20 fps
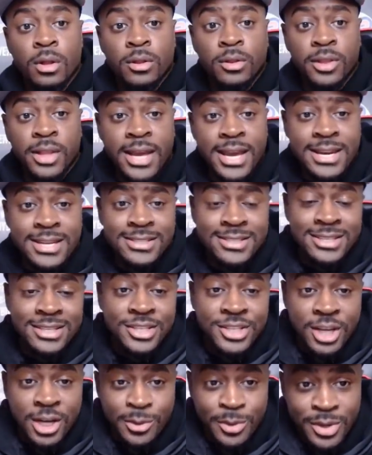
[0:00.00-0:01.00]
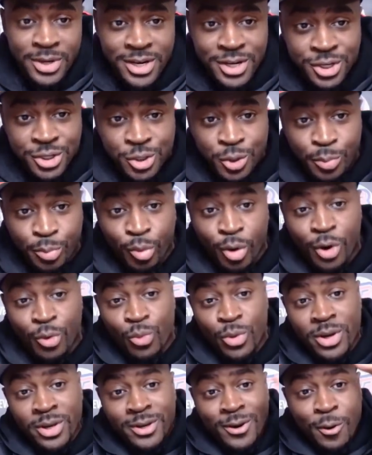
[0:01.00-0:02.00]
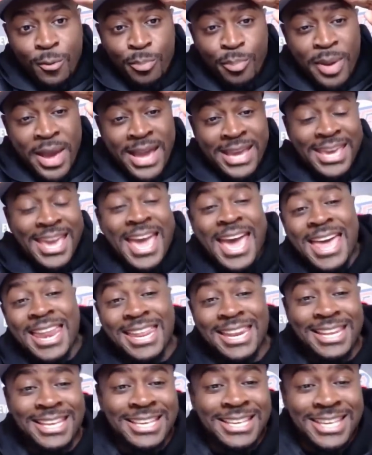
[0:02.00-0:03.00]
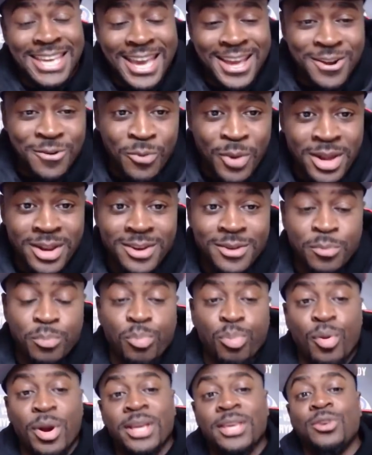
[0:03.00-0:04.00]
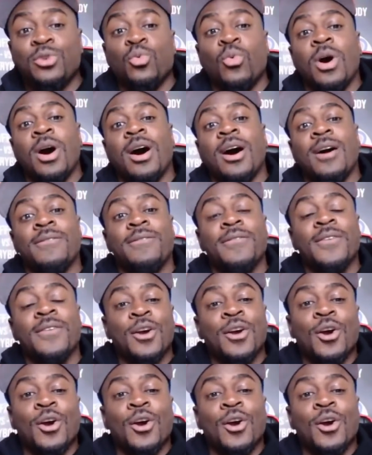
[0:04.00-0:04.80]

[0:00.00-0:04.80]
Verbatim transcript: Ladies and gentlemen, it's your boy Rico back at it again, ready to break you off.